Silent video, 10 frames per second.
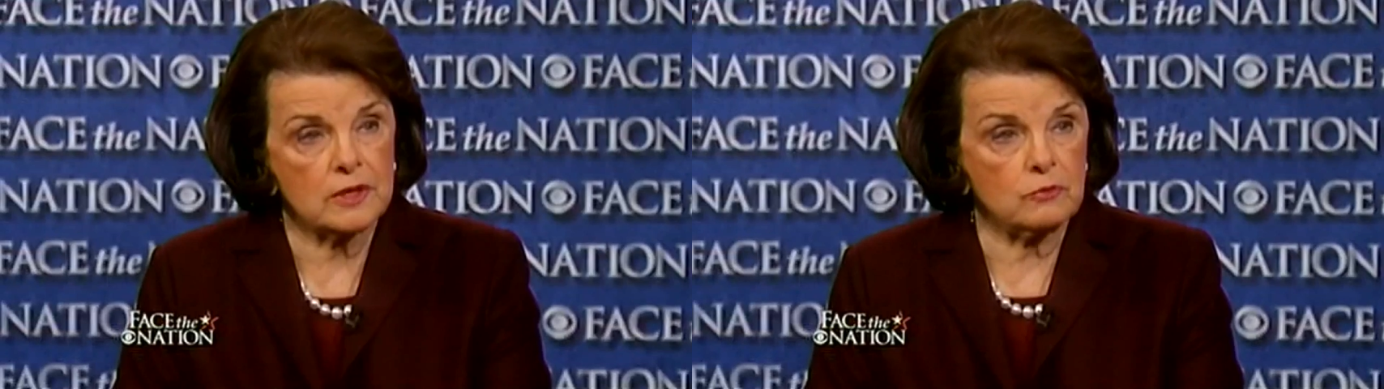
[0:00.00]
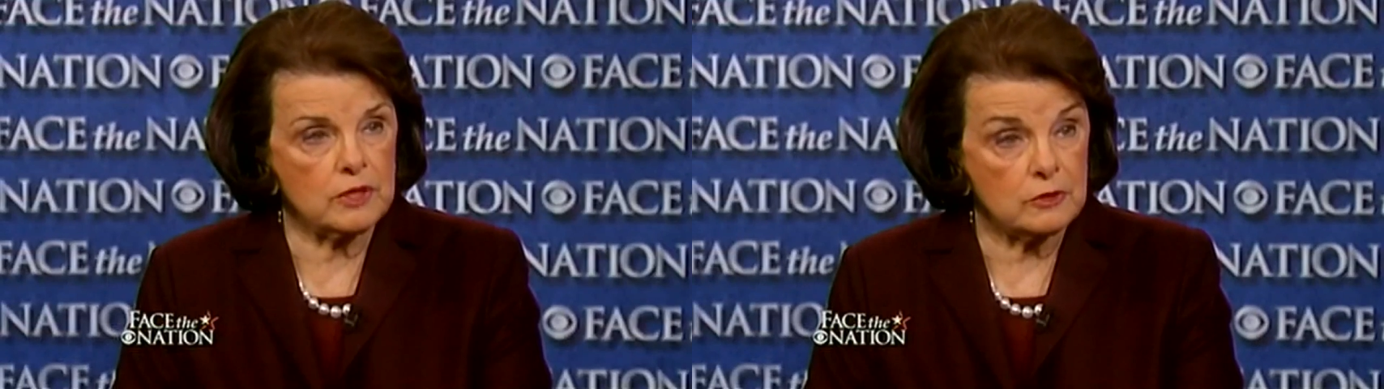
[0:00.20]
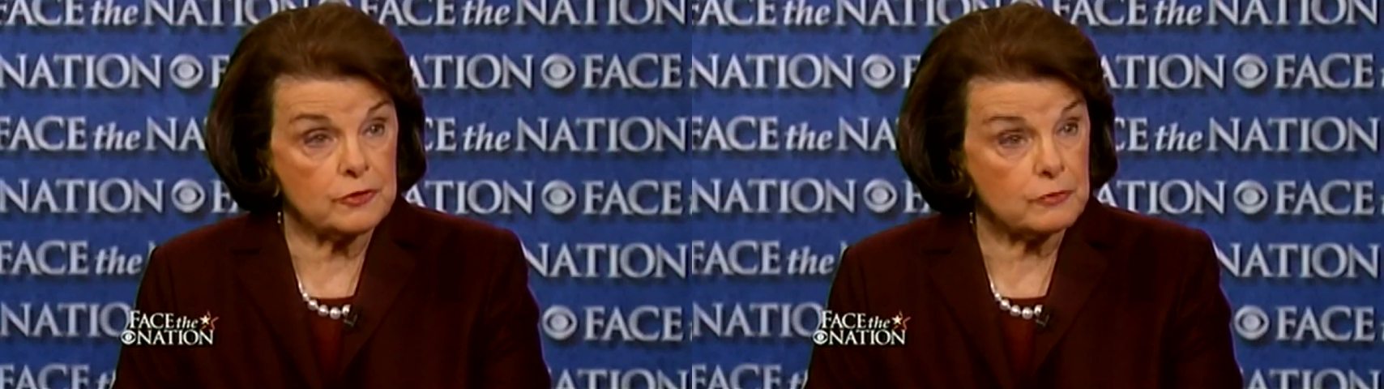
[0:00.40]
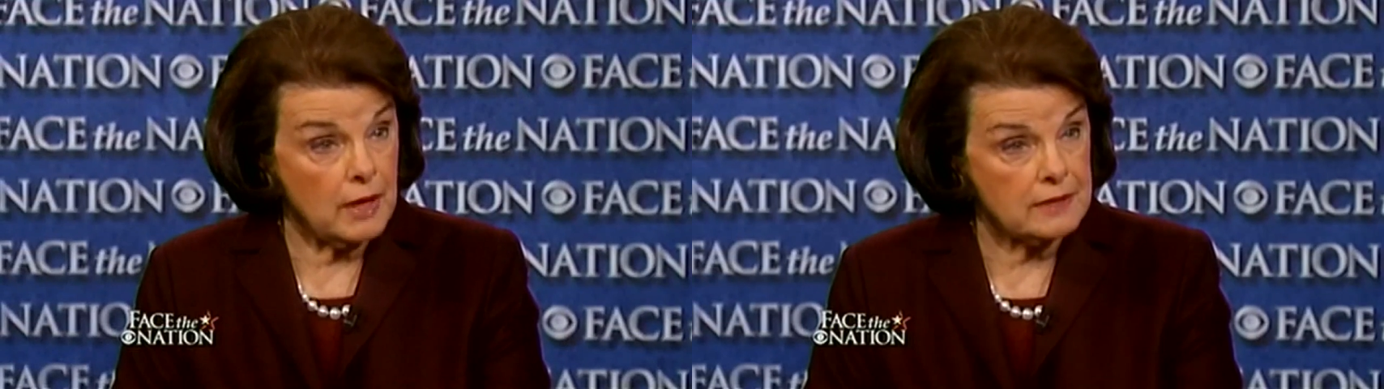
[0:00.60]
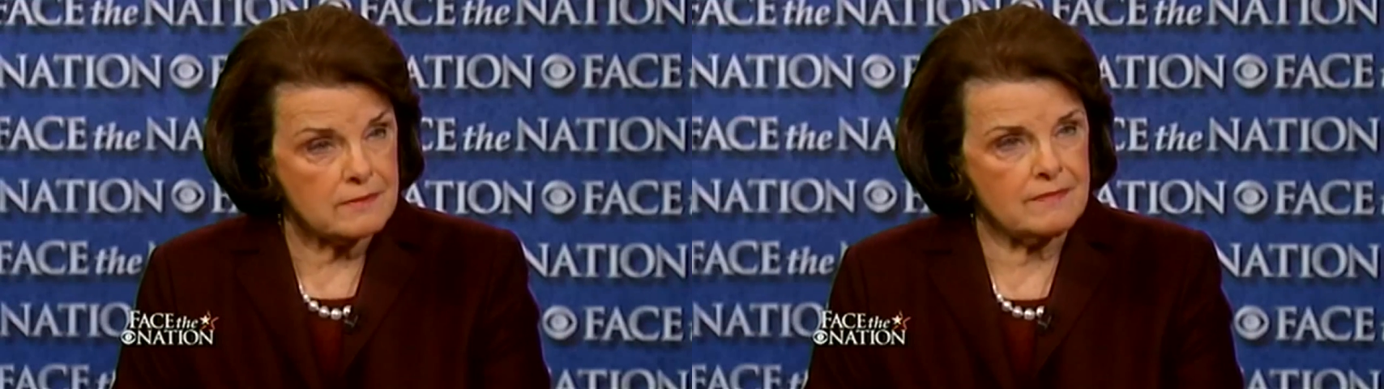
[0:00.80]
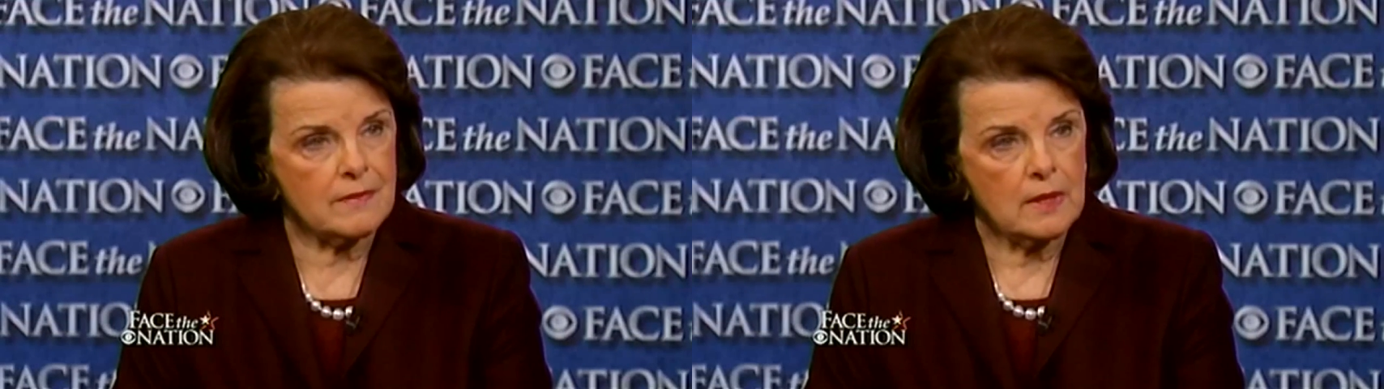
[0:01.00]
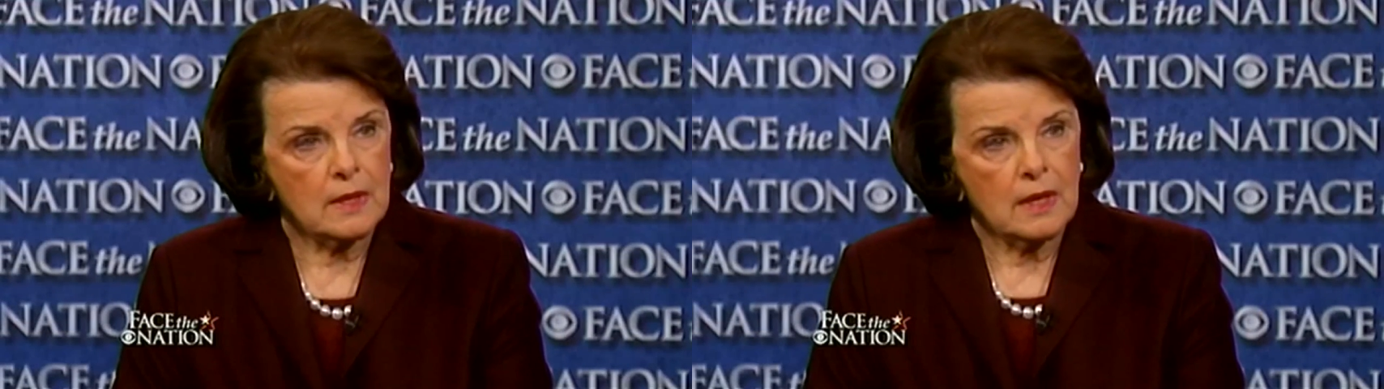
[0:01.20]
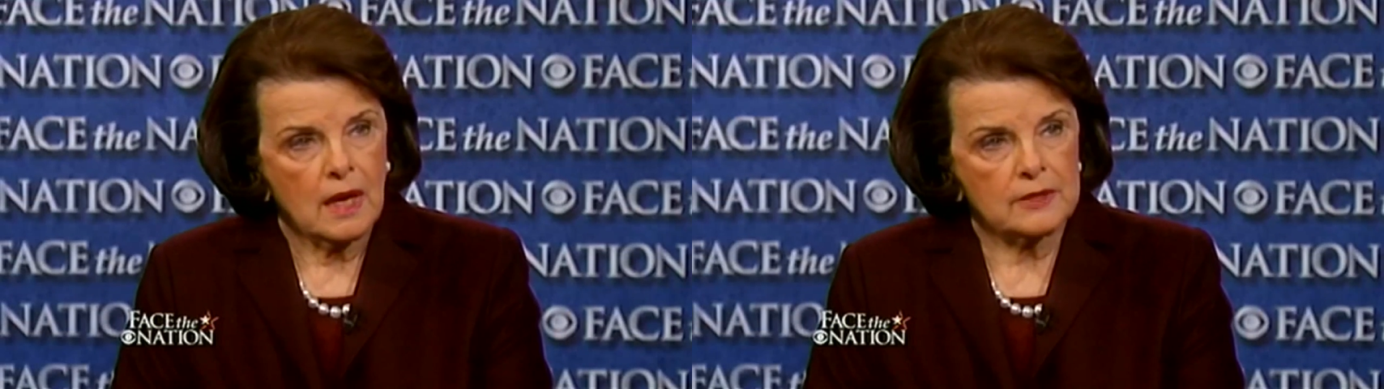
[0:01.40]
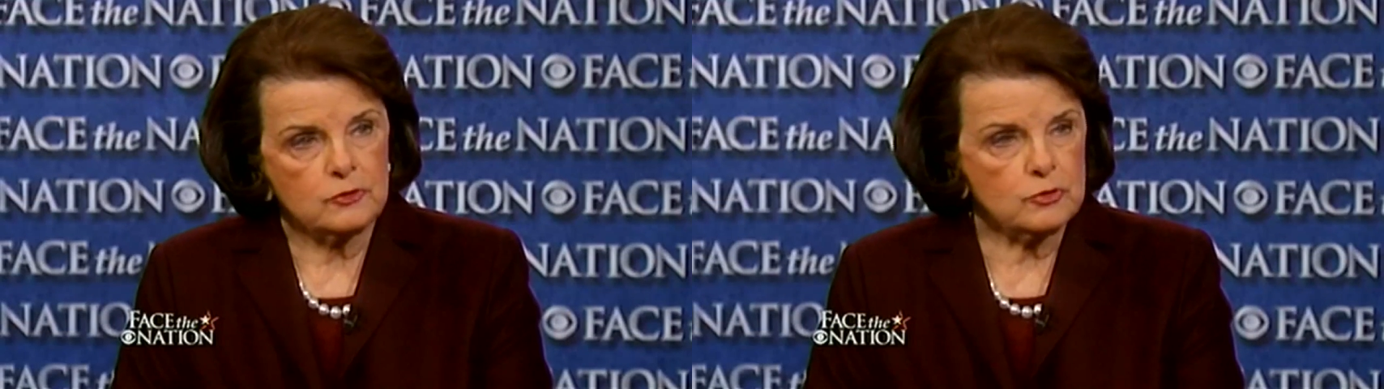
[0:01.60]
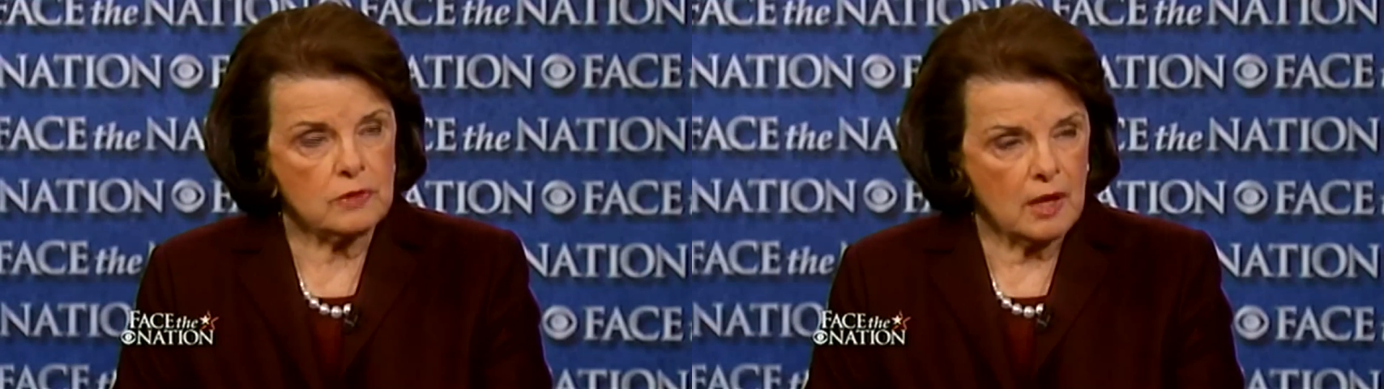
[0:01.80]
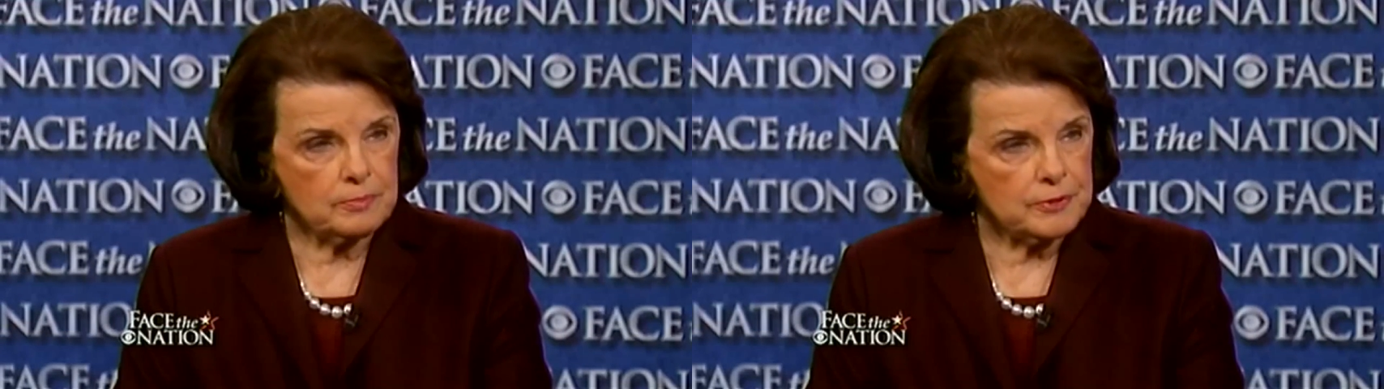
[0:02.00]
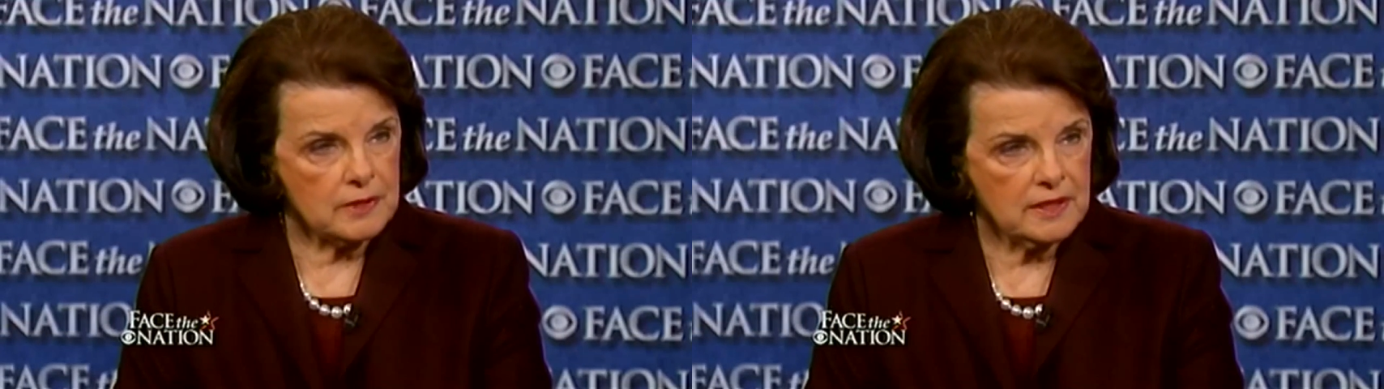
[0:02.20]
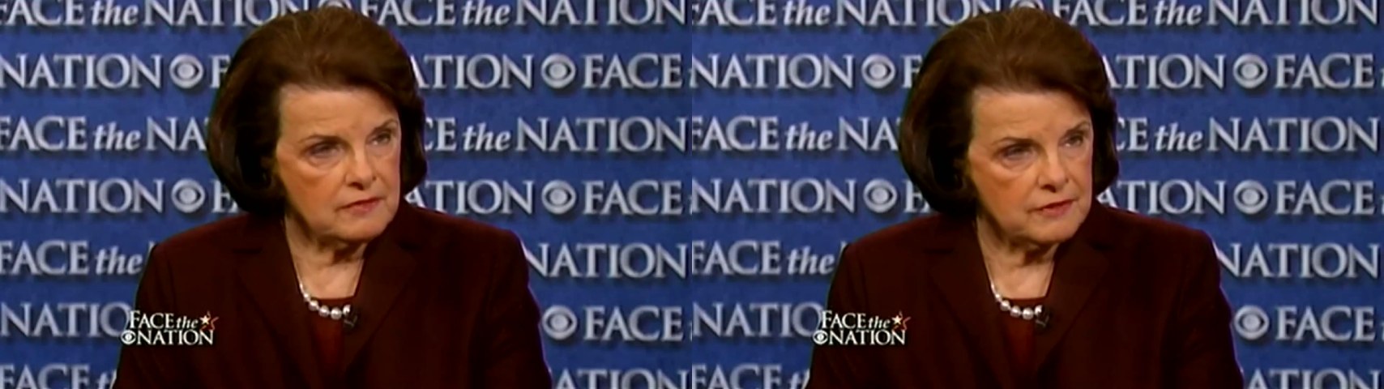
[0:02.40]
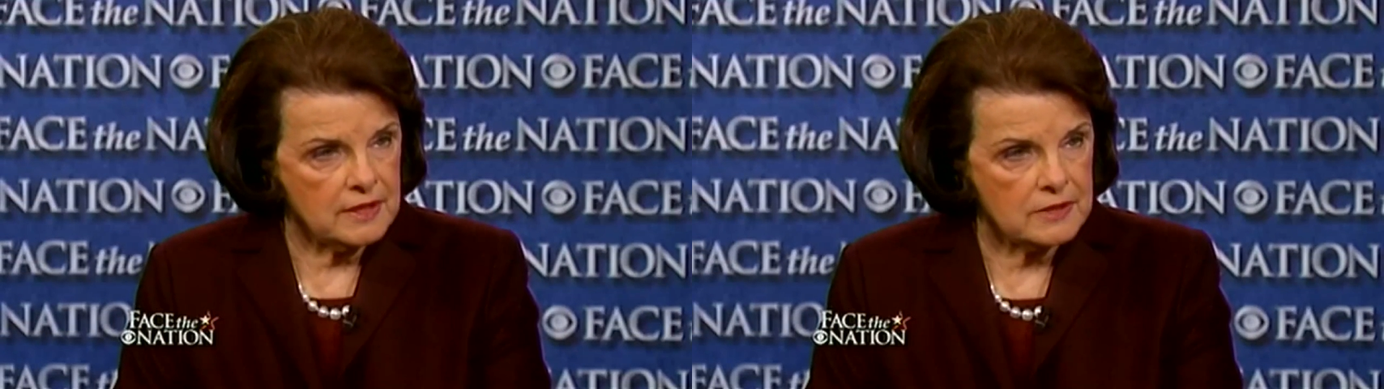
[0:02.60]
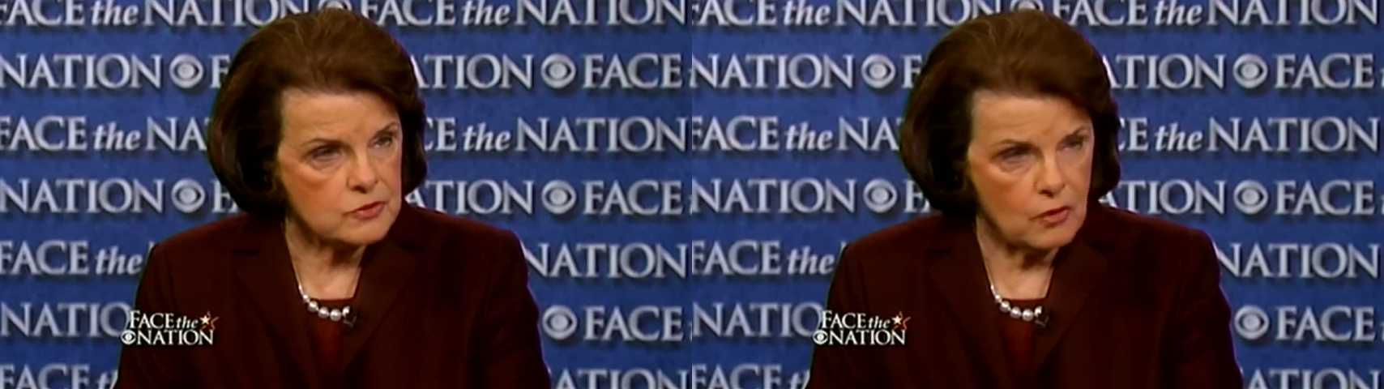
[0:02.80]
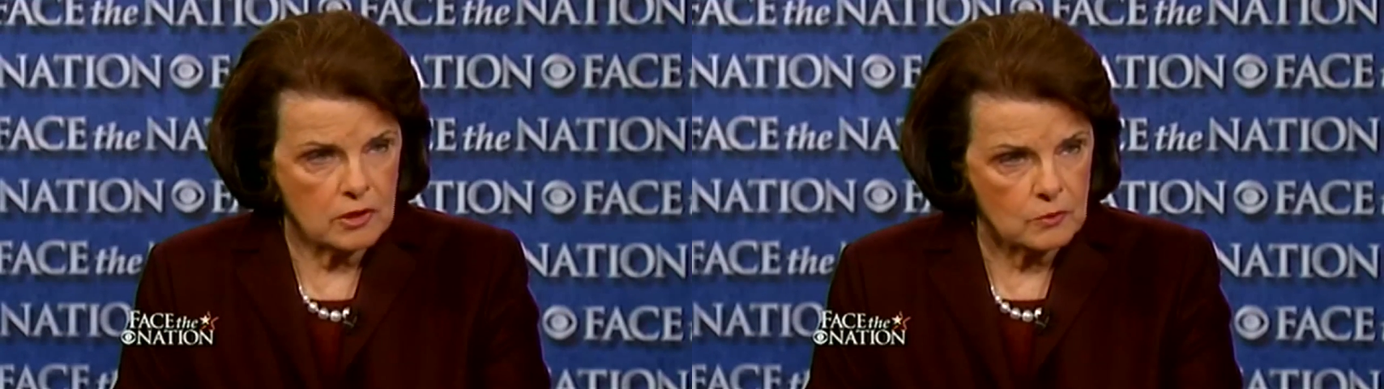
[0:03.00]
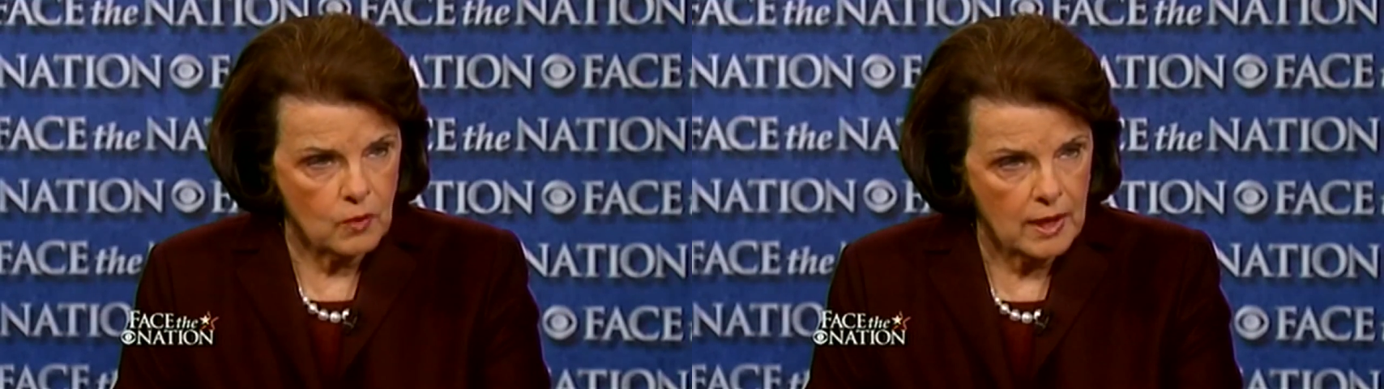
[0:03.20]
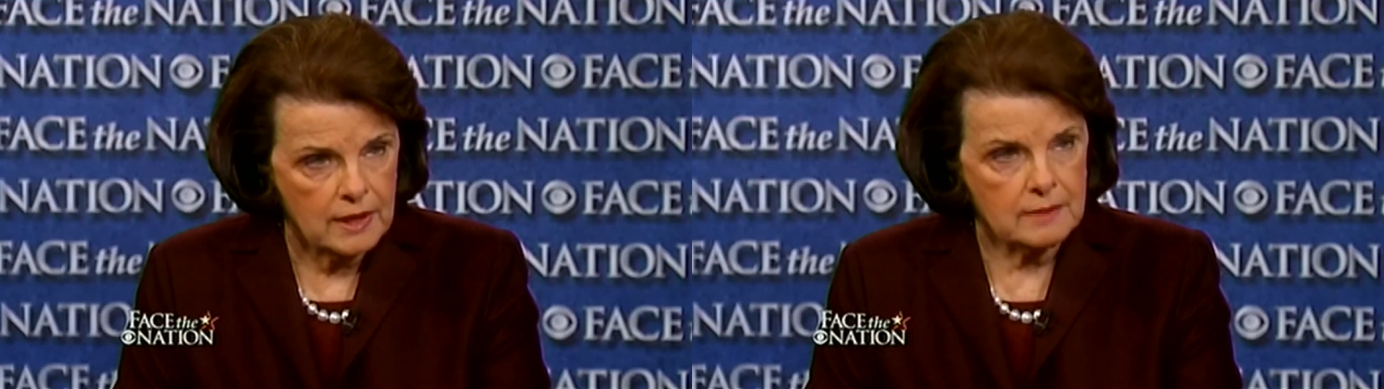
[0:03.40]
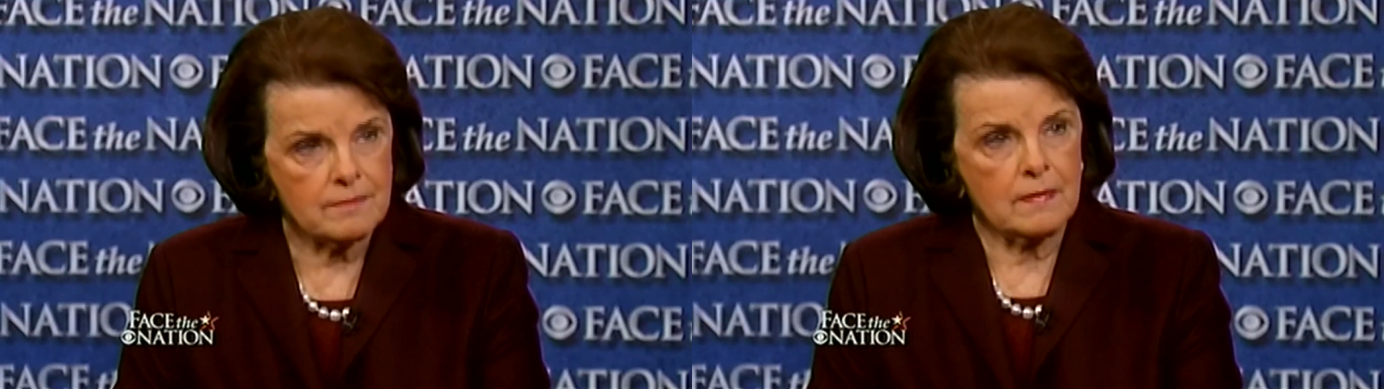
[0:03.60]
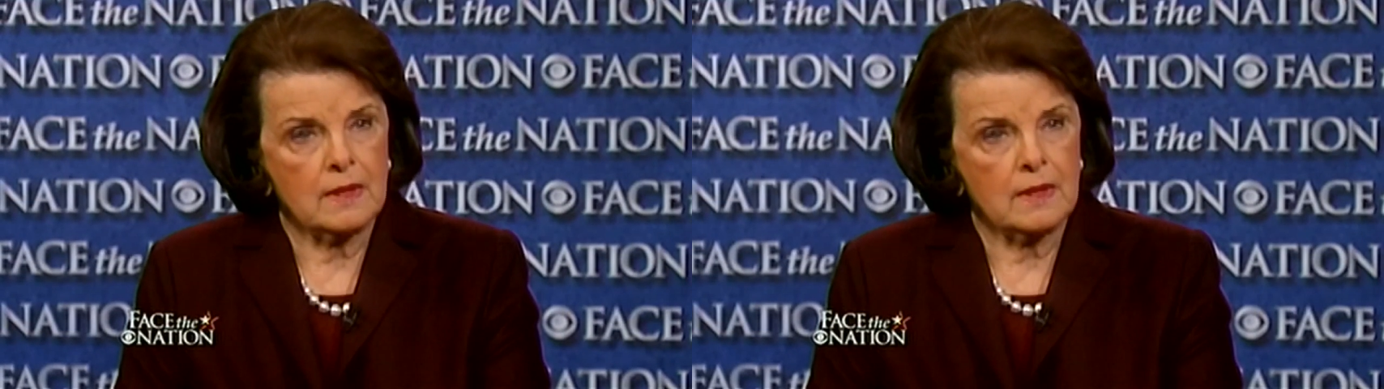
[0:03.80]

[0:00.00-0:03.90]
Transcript: real threat. I do not believe it has gone away.